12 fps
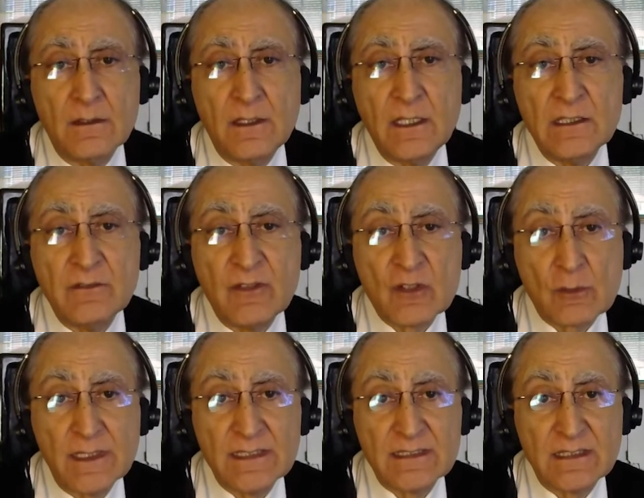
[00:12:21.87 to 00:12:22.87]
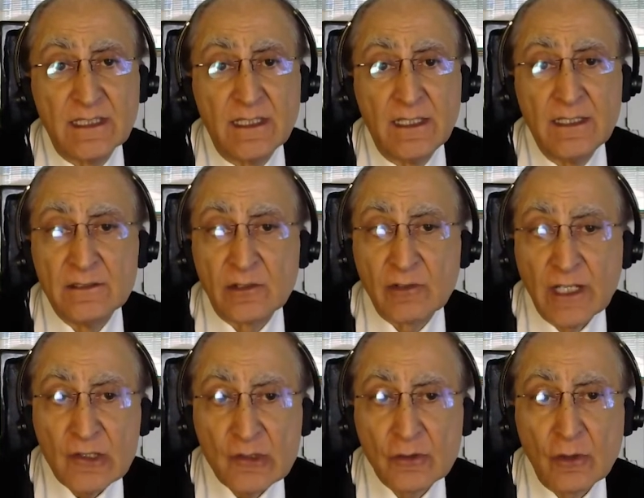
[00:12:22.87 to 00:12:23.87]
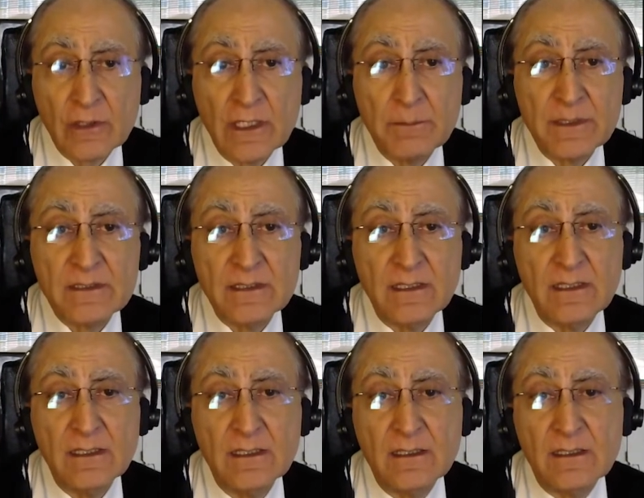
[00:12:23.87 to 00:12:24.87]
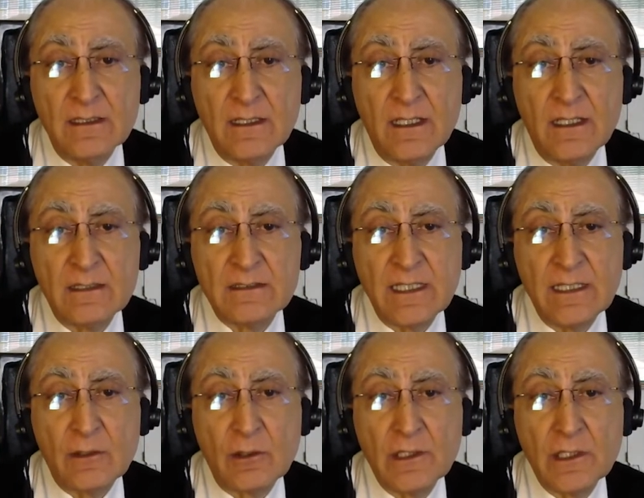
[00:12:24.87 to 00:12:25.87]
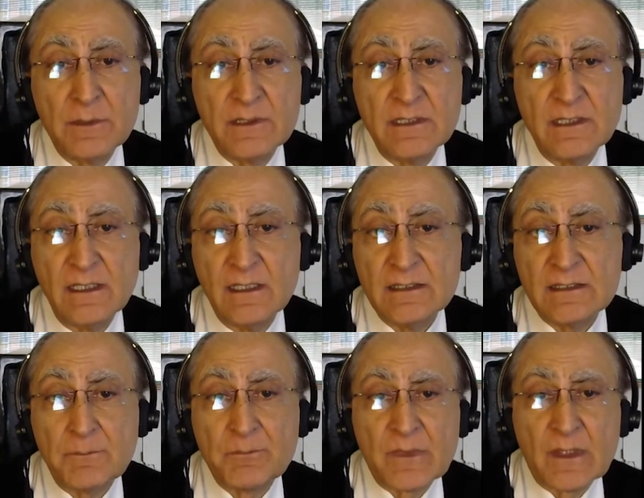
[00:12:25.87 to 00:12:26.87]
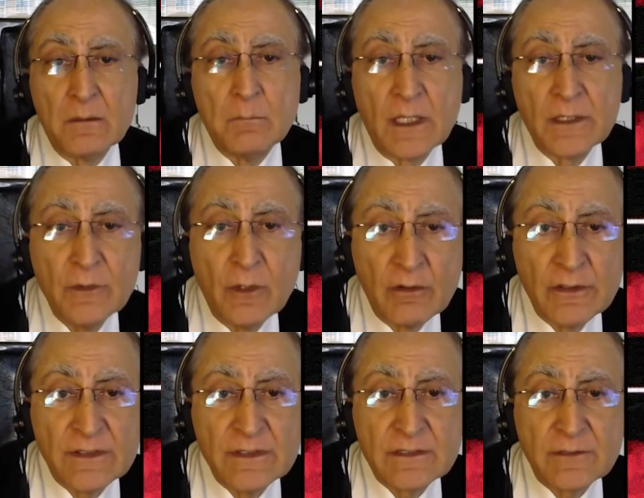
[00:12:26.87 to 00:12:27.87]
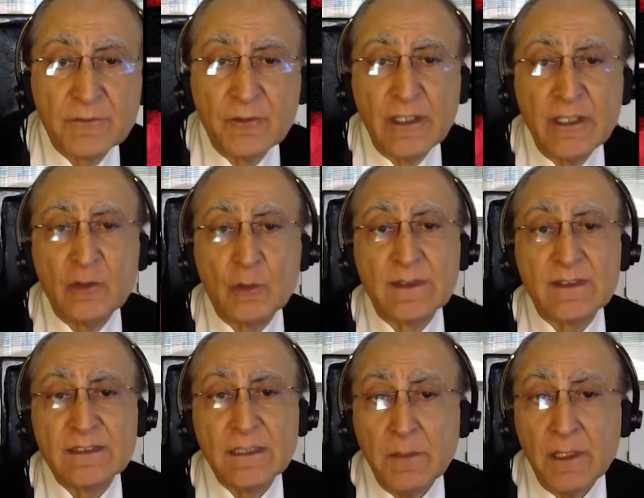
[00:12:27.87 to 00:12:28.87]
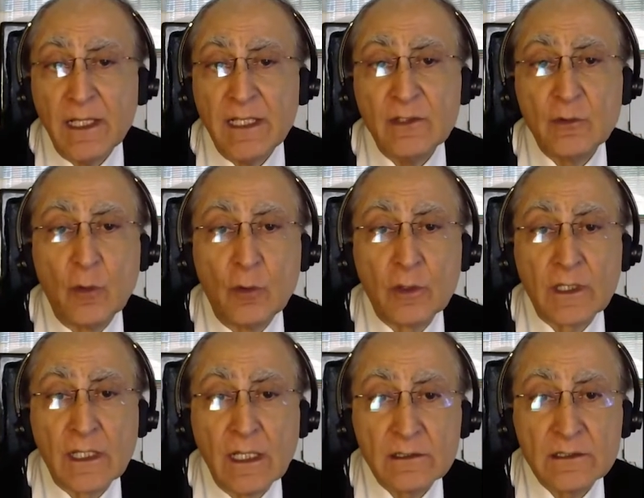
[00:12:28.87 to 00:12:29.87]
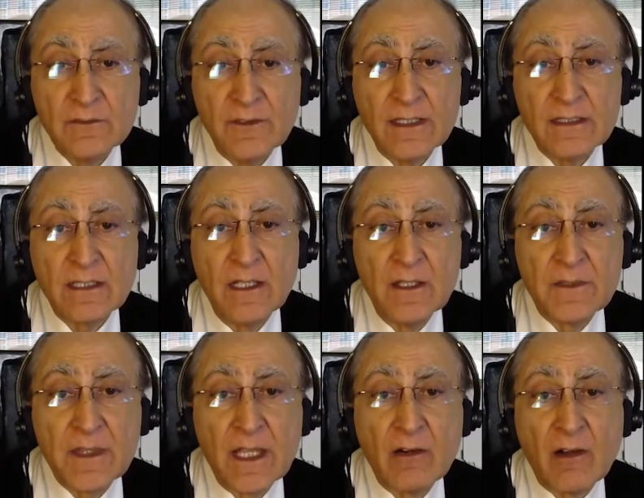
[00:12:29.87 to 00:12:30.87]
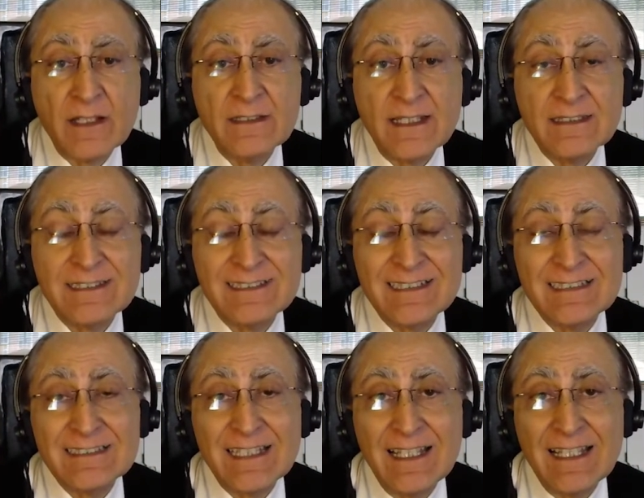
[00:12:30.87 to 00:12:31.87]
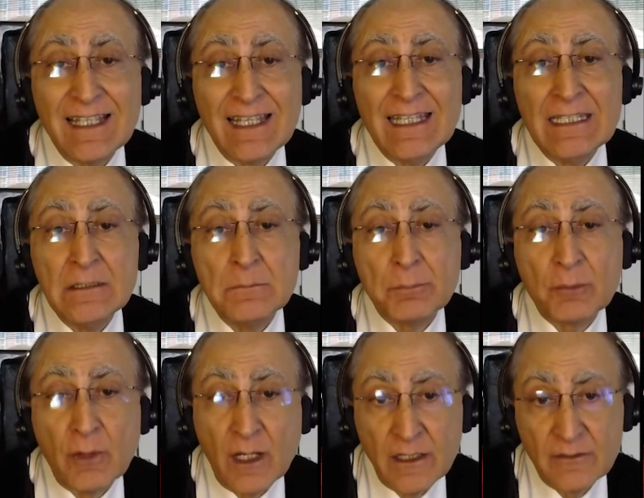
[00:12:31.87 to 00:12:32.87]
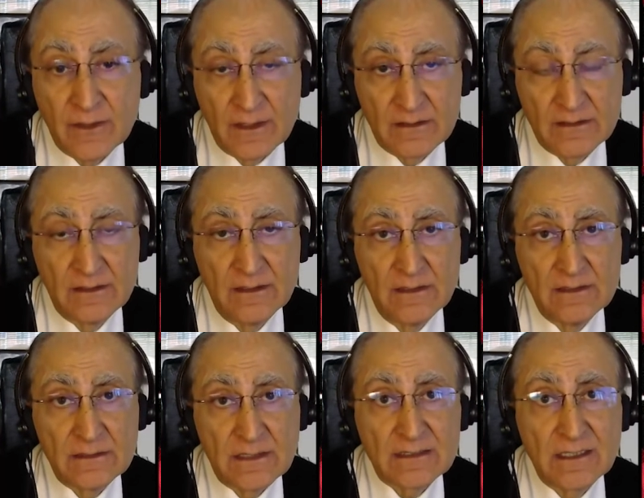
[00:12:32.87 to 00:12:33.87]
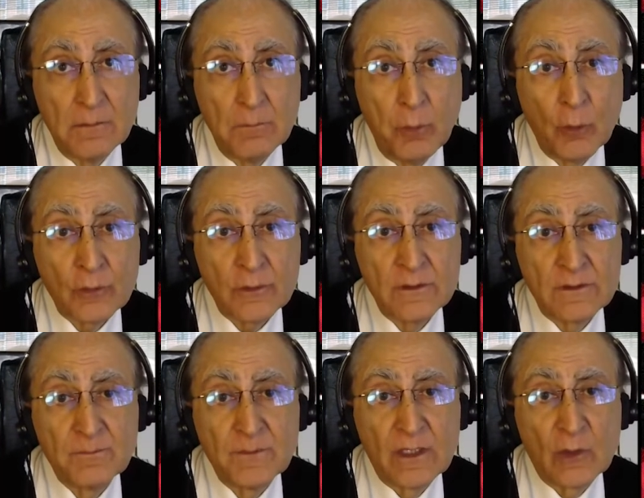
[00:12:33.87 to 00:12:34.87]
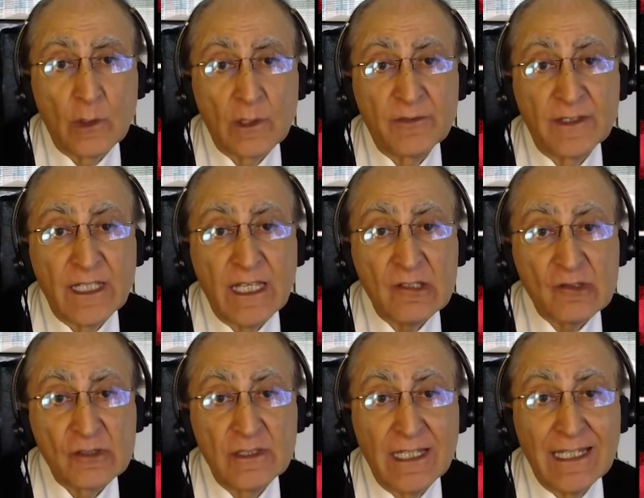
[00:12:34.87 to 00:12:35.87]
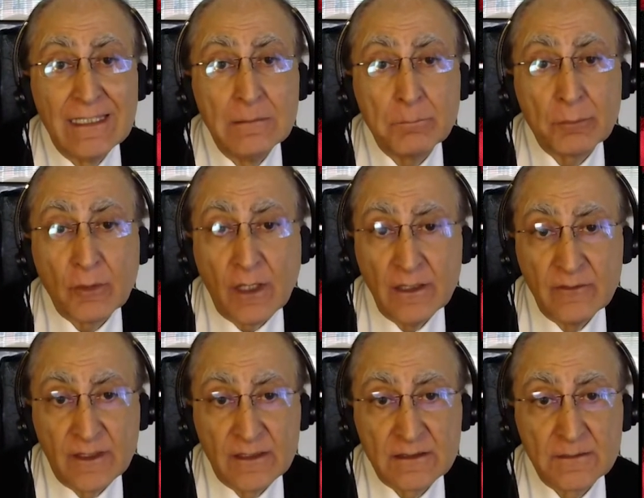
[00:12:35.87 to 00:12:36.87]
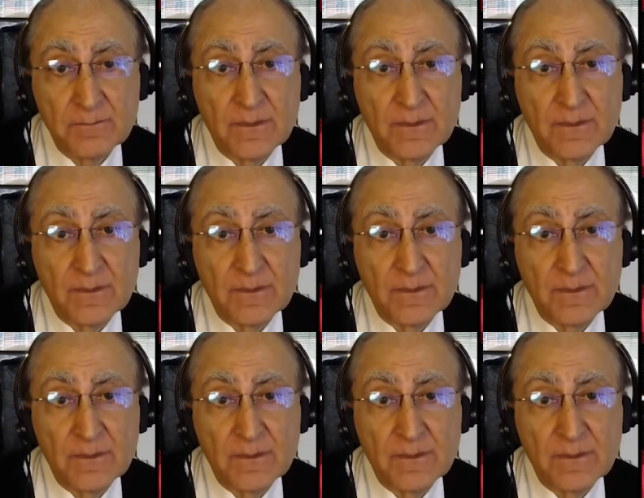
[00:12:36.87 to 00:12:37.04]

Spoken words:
The individualist integration on liberty, take on liberty is minorities are free to assimilate or cultivate their identities in private. So that's an important qualification, in private,